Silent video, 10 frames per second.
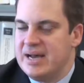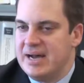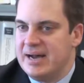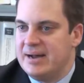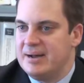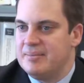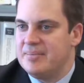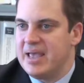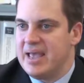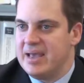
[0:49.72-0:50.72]

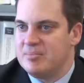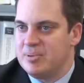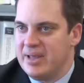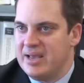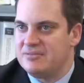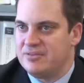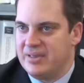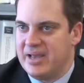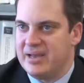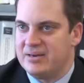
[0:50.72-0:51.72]
and plan for
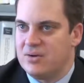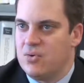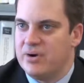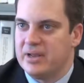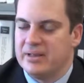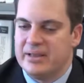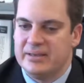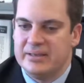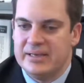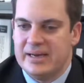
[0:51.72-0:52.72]
that accordingly?